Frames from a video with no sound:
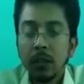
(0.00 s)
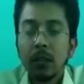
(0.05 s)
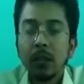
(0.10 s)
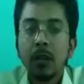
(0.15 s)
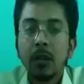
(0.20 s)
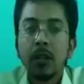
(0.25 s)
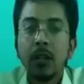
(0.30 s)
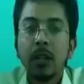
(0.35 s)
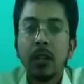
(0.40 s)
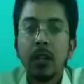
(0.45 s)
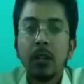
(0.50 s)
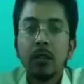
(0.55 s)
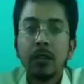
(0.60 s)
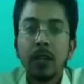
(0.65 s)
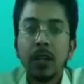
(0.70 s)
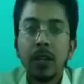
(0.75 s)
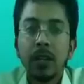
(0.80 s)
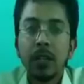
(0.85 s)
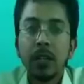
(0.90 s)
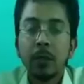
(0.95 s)
contact our
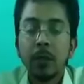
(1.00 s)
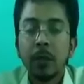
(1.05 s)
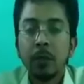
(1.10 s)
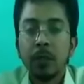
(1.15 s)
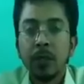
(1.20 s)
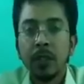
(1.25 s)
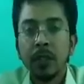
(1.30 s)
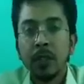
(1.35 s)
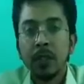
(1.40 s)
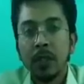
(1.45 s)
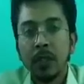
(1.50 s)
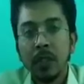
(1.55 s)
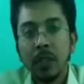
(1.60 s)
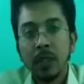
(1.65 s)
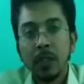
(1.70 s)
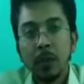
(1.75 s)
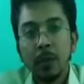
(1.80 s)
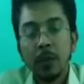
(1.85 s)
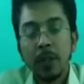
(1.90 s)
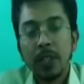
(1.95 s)
faculty member in
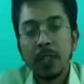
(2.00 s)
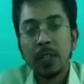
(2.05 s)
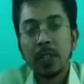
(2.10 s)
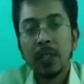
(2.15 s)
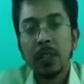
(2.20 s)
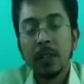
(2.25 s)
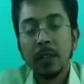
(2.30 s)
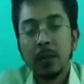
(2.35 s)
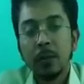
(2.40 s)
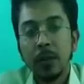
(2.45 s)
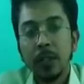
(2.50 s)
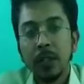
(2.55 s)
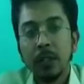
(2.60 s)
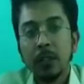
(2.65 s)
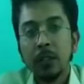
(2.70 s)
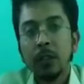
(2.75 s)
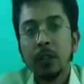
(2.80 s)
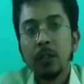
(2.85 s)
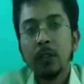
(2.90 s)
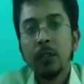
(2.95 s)
the personal
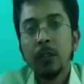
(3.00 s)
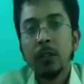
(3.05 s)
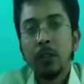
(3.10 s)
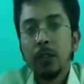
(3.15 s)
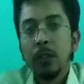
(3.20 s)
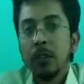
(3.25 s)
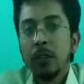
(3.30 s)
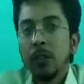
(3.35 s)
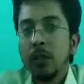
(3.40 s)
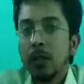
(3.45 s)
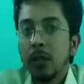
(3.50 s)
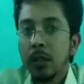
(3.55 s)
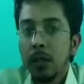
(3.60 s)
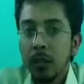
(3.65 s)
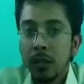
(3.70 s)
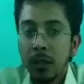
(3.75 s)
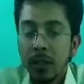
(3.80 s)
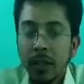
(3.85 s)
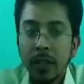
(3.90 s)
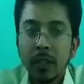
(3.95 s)
number.
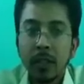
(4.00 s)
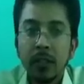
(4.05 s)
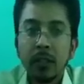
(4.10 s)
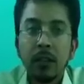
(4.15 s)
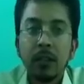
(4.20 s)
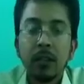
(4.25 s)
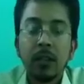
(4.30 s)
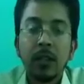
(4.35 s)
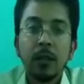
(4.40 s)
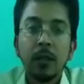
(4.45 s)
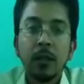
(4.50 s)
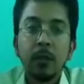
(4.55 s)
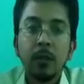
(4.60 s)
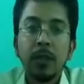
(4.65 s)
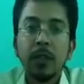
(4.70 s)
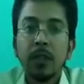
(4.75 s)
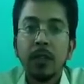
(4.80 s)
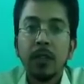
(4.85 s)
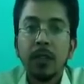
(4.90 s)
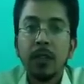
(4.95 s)
You will get the contact
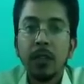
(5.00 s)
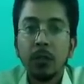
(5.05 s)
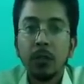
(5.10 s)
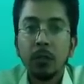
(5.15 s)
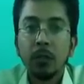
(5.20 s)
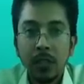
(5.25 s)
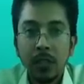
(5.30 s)
number in